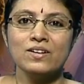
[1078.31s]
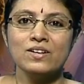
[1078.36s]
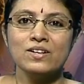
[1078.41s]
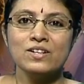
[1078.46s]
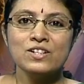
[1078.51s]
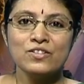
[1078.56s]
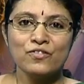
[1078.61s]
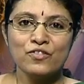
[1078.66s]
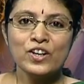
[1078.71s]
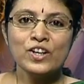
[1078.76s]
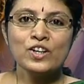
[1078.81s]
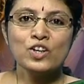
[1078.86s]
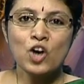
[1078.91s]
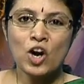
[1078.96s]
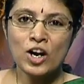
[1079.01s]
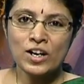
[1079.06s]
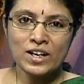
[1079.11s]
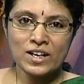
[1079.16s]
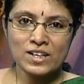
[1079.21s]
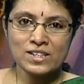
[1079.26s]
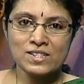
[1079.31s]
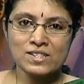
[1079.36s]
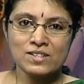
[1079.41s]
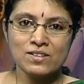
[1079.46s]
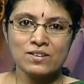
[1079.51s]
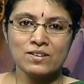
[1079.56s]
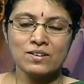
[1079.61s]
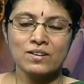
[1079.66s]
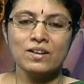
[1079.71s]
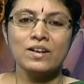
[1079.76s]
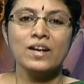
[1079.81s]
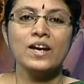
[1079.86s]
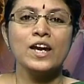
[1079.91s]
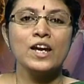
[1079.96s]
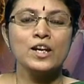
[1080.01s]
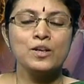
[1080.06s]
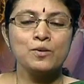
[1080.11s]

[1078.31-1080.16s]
different contexts. It